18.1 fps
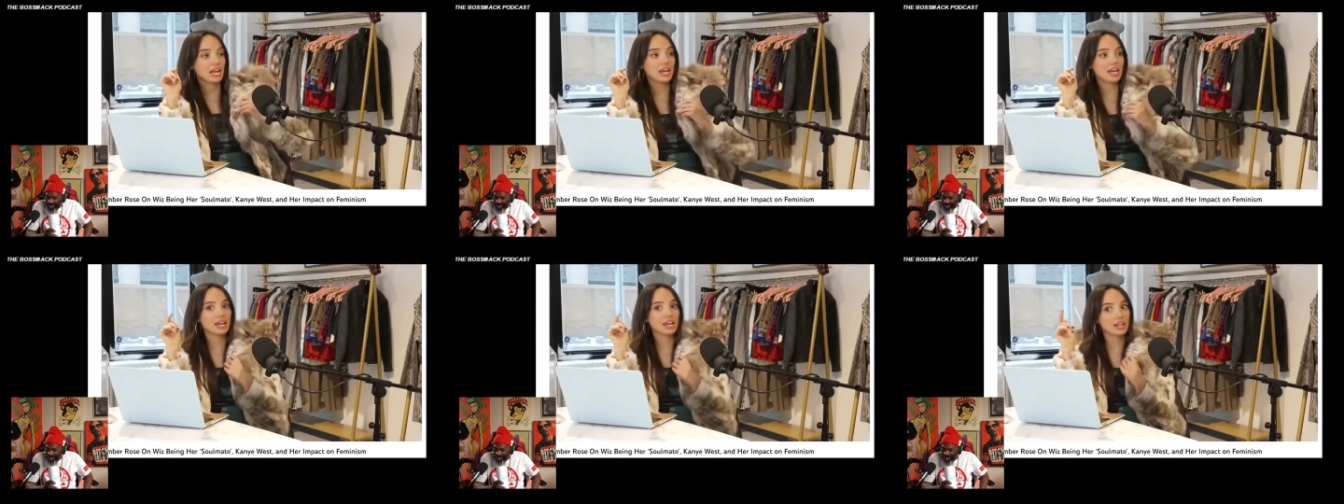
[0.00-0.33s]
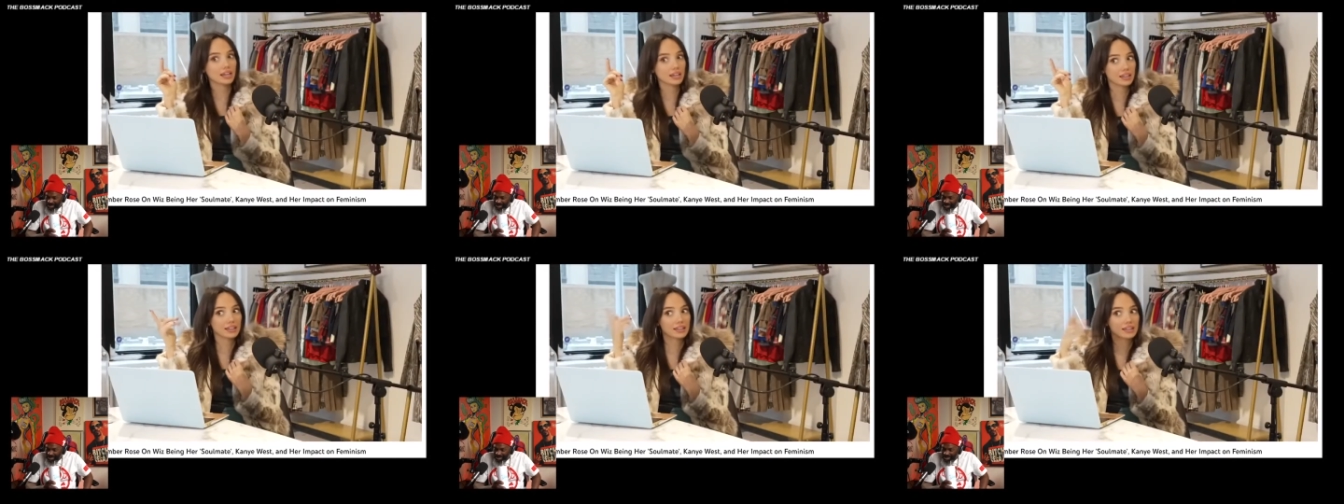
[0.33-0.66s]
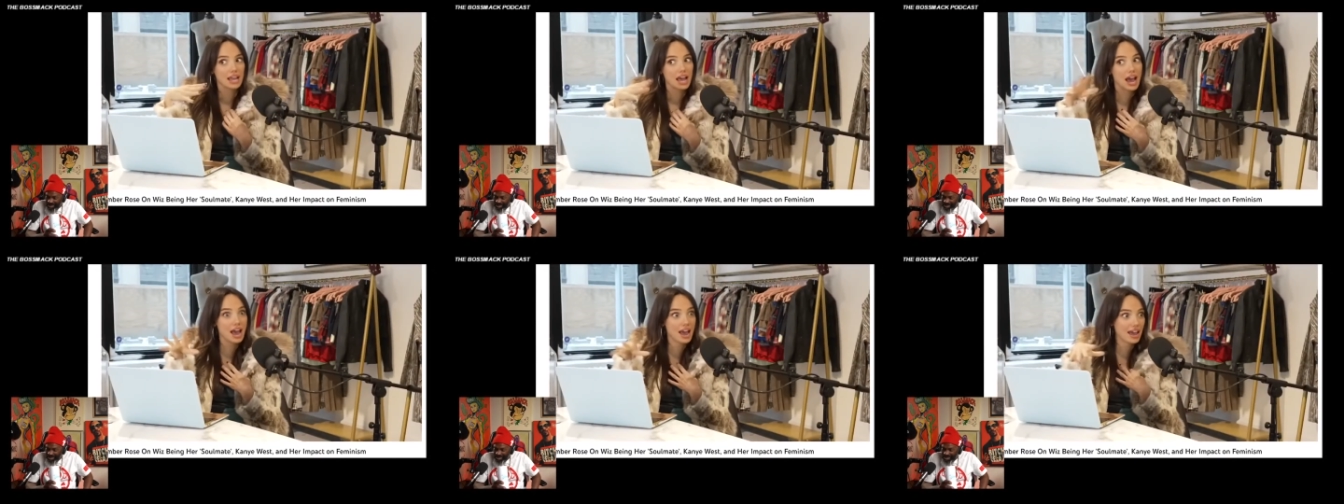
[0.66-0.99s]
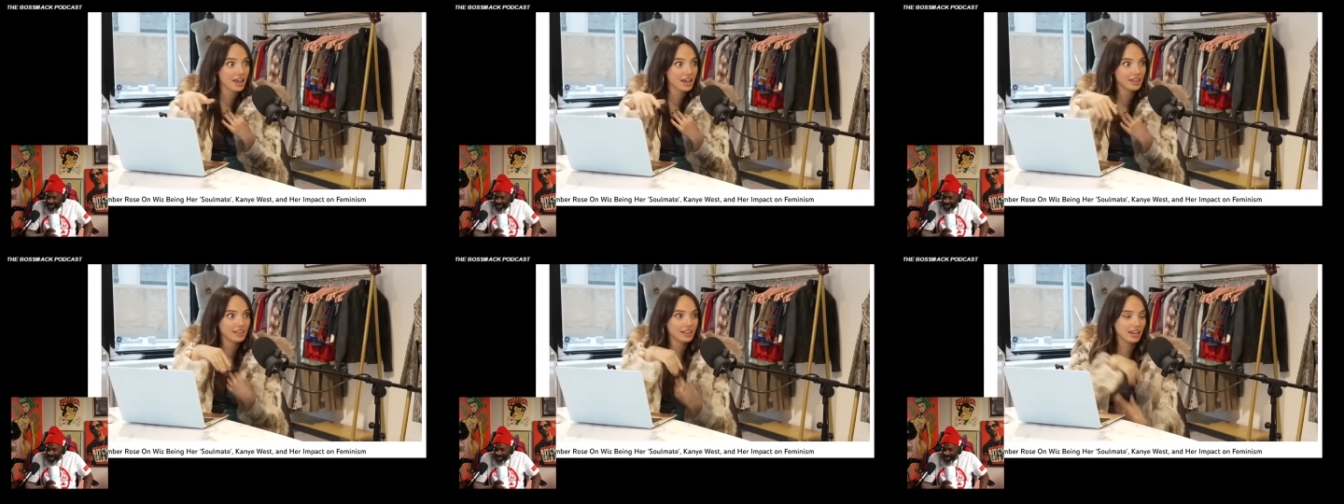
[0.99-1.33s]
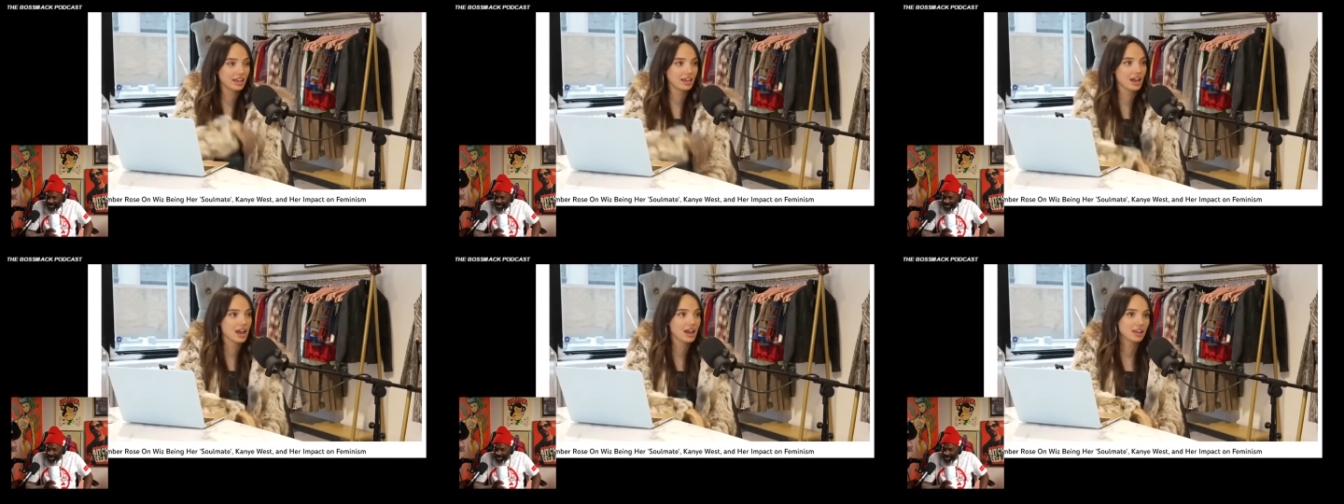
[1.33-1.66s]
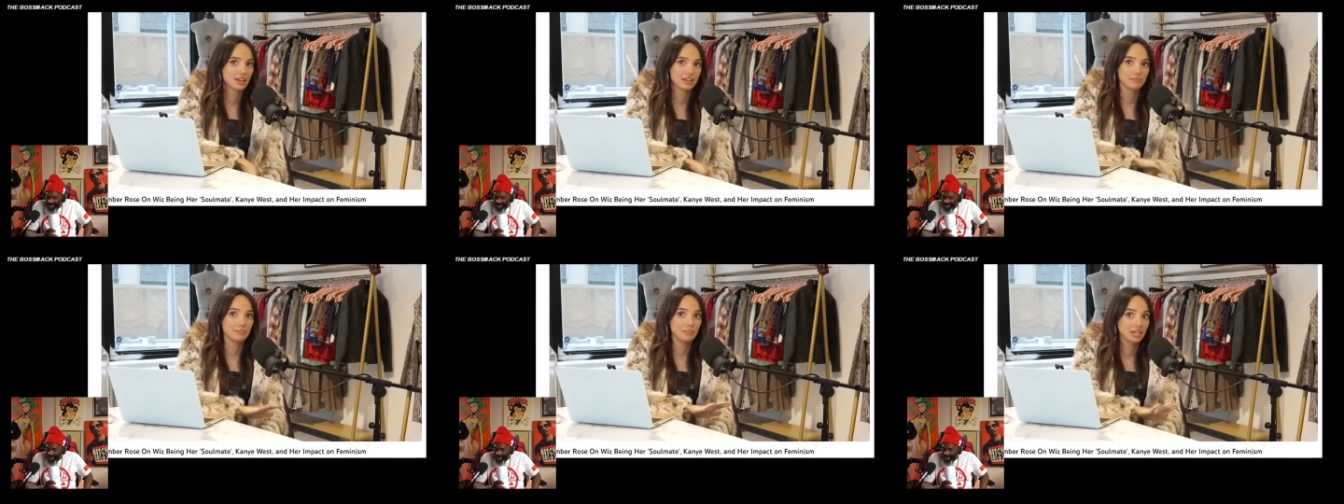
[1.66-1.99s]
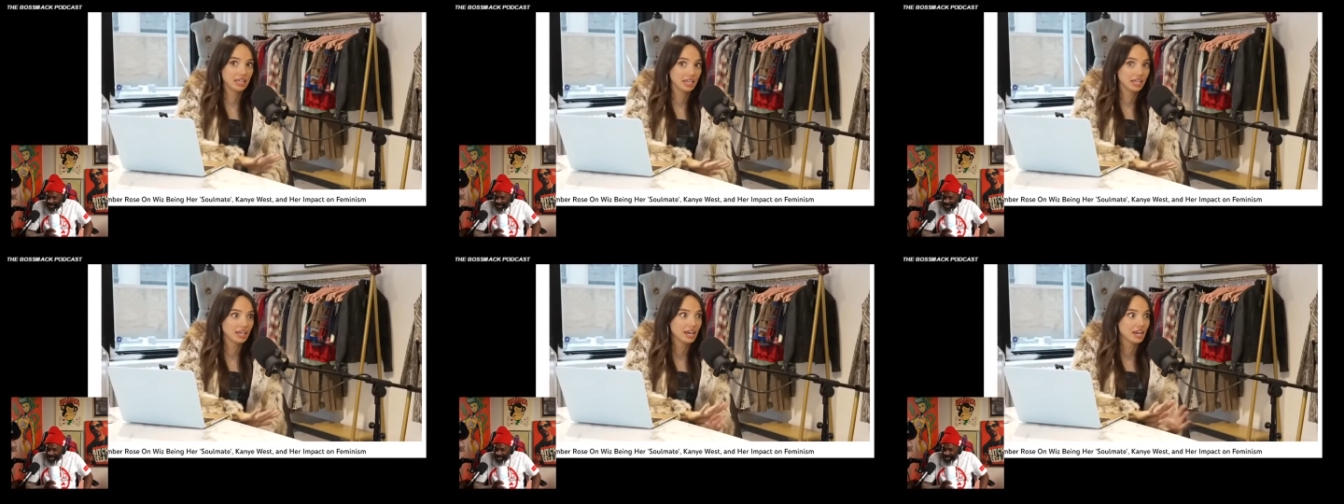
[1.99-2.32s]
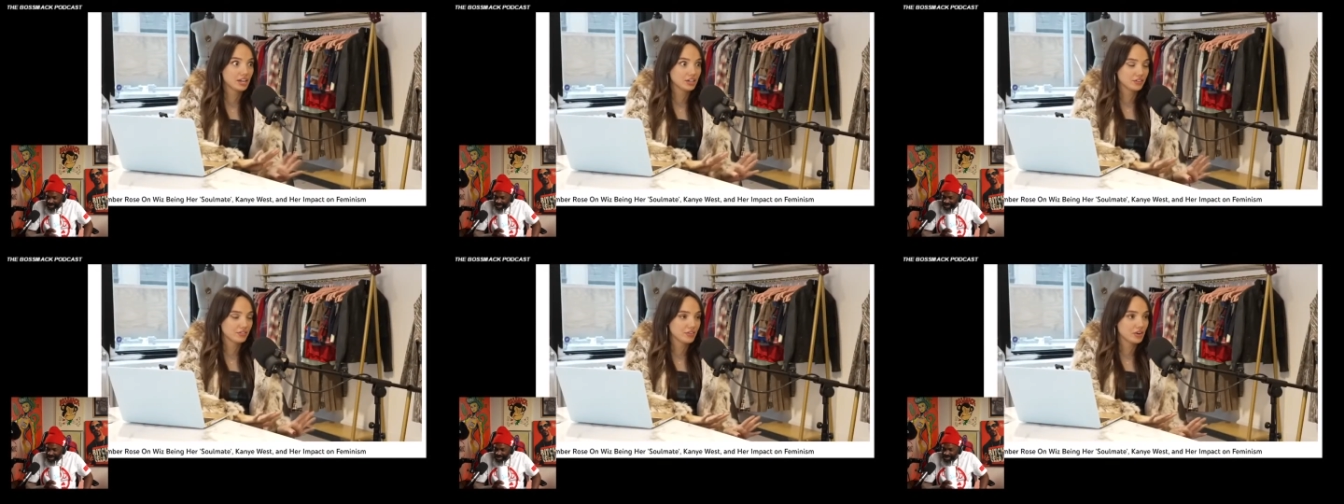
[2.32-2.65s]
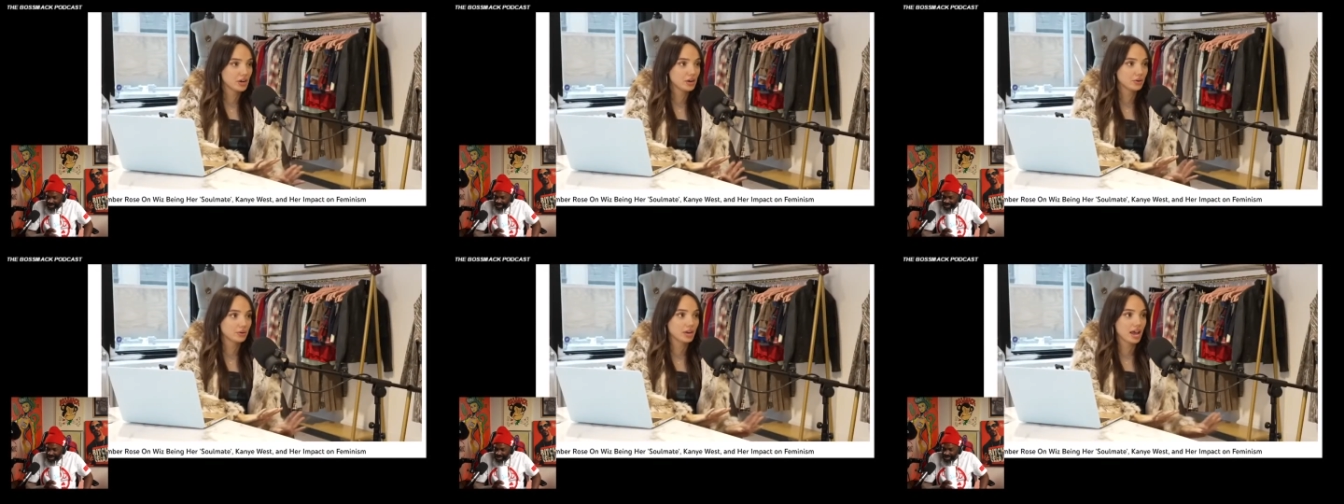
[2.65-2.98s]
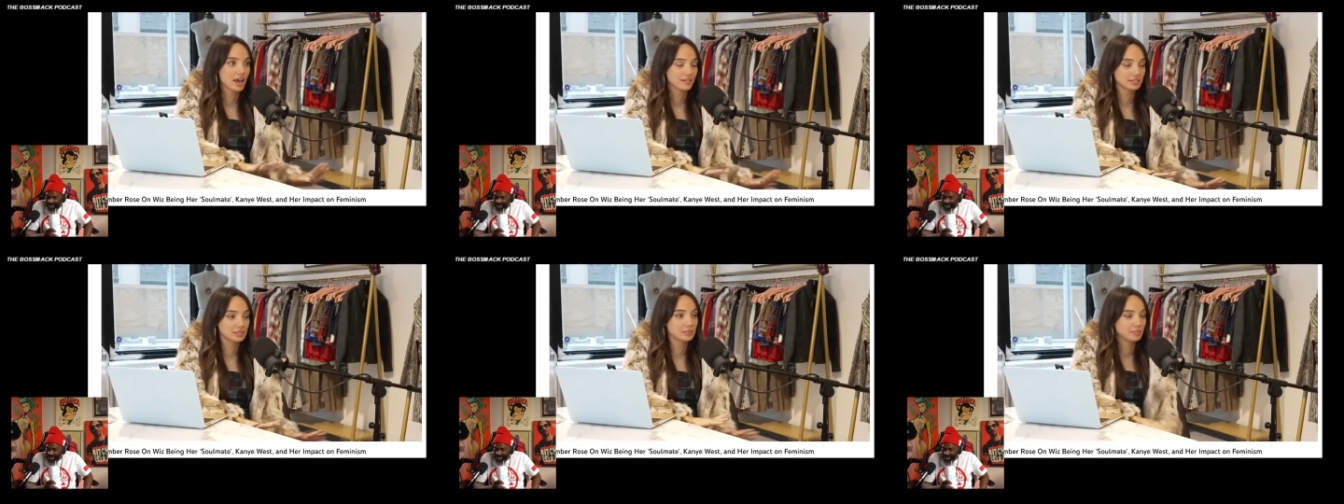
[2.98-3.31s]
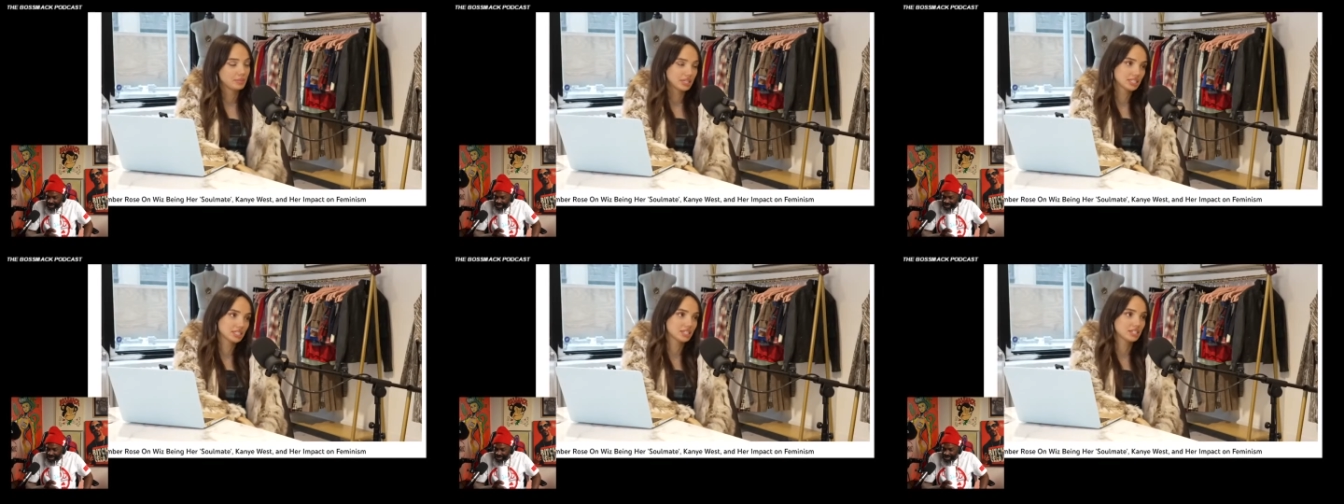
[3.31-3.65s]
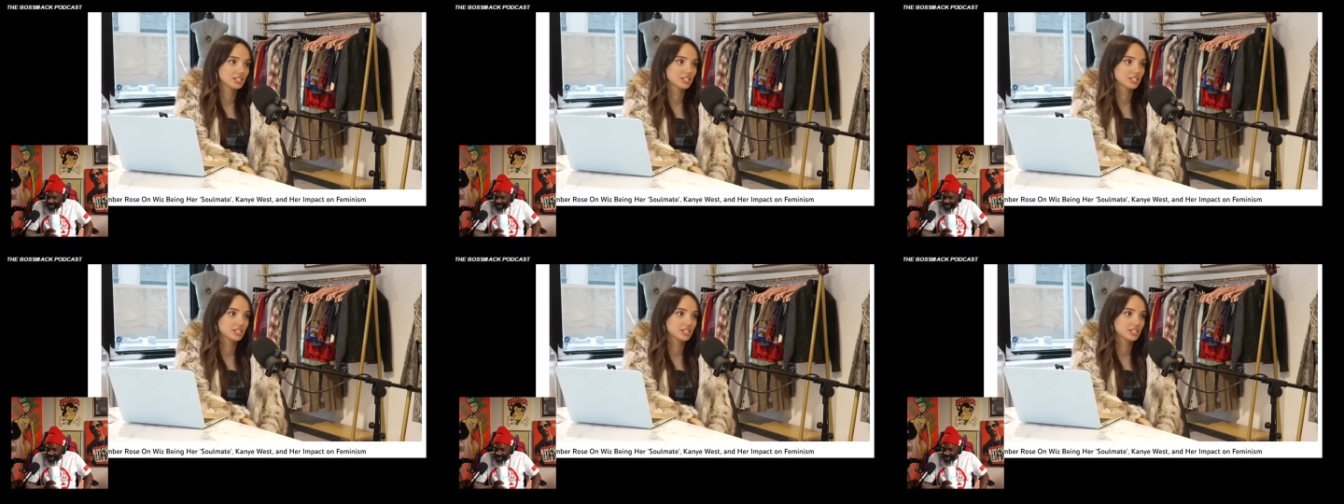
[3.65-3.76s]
Would you be like, hi, like me and your phone have some